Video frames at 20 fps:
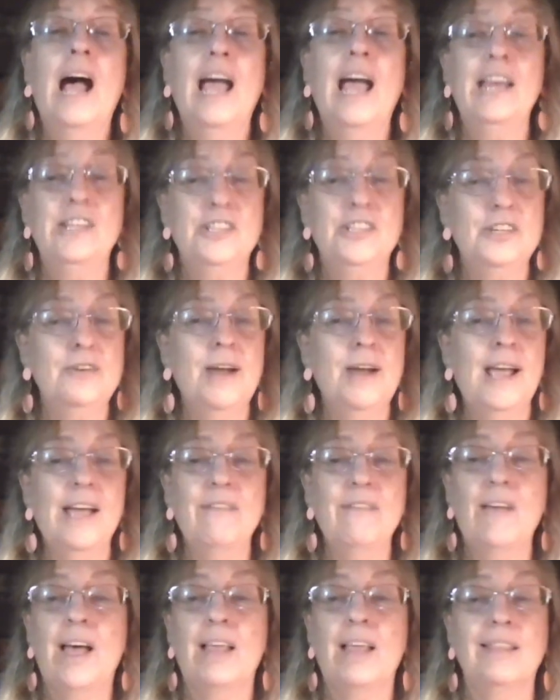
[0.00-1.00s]
I do
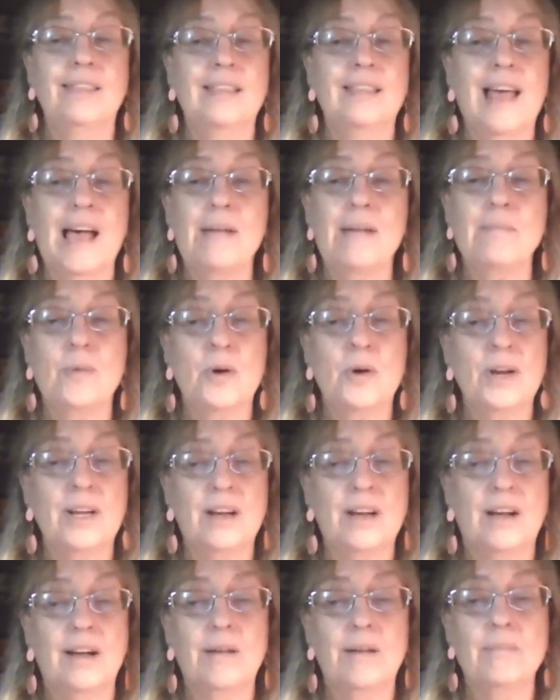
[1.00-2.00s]
have a lot more to
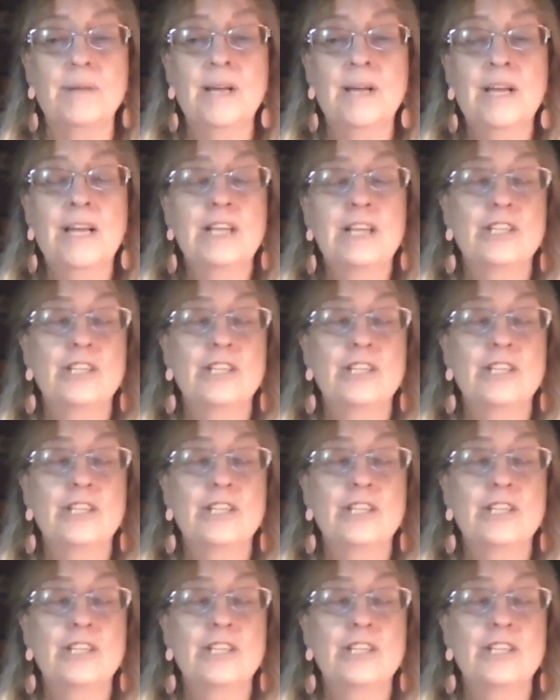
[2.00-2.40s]
come.